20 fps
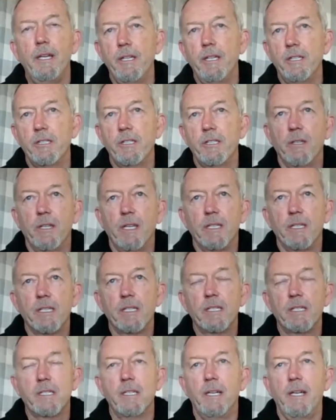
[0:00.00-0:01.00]
So that
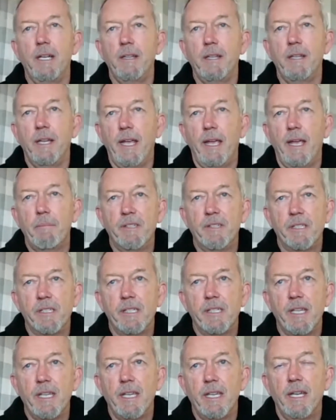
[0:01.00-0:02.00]
happens
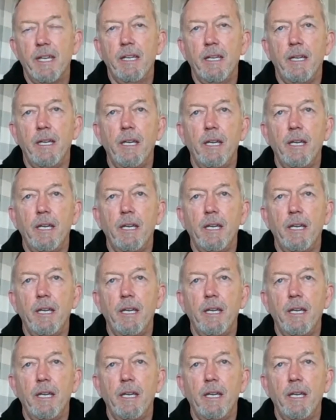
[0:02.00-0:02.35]
there.